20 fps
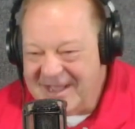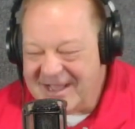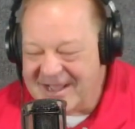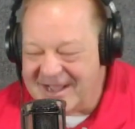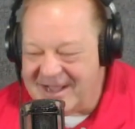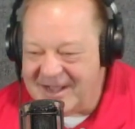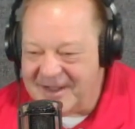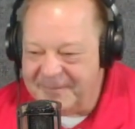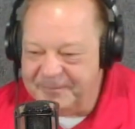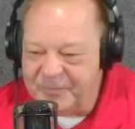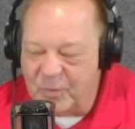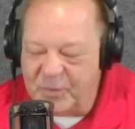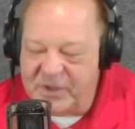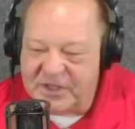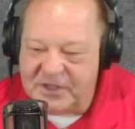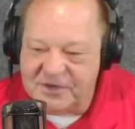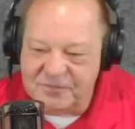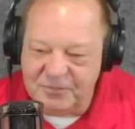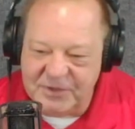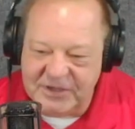
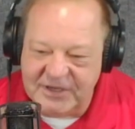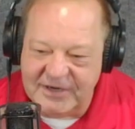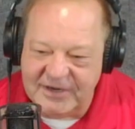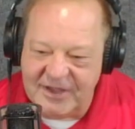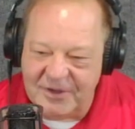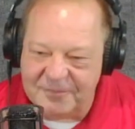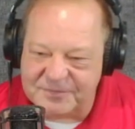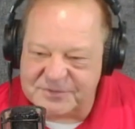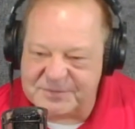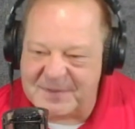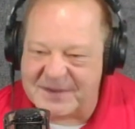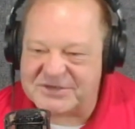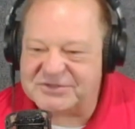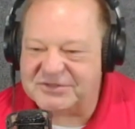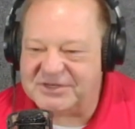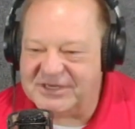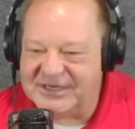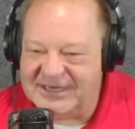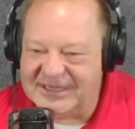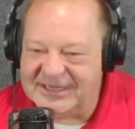We can help
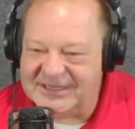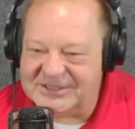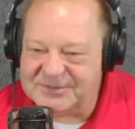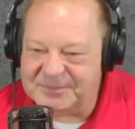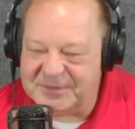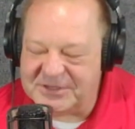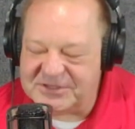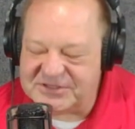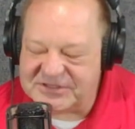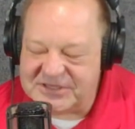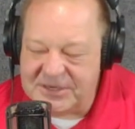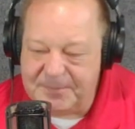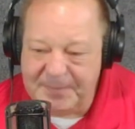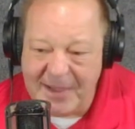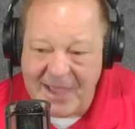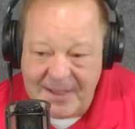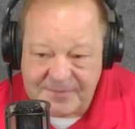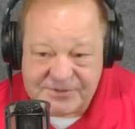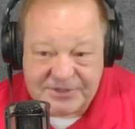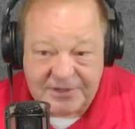specialty needs. But
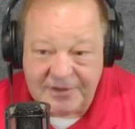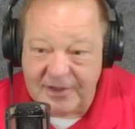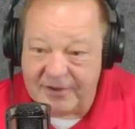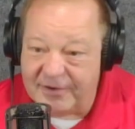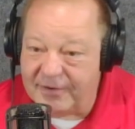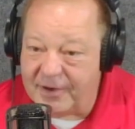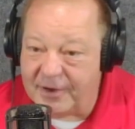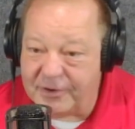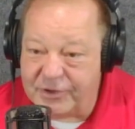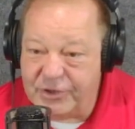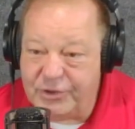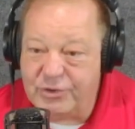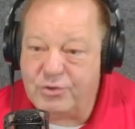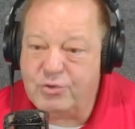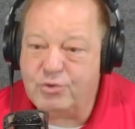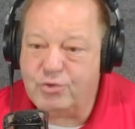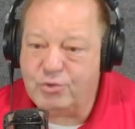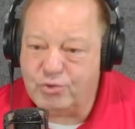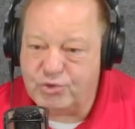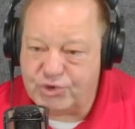CPAP's a
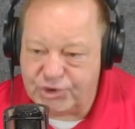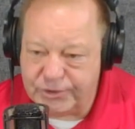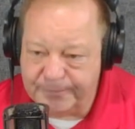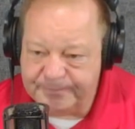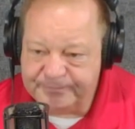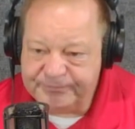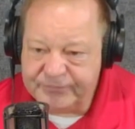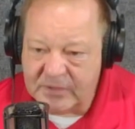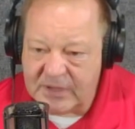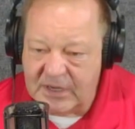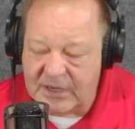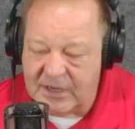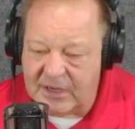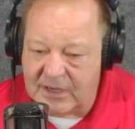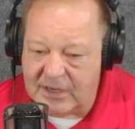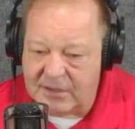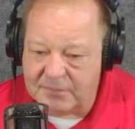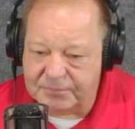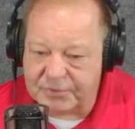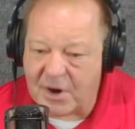huge
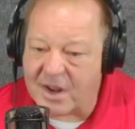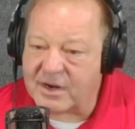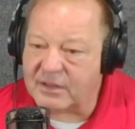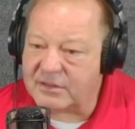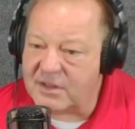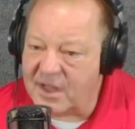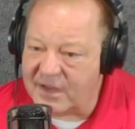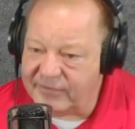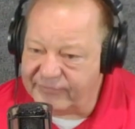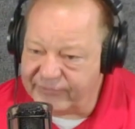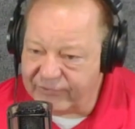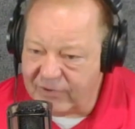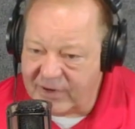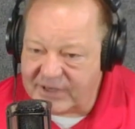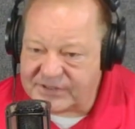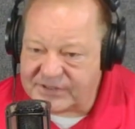product line for us.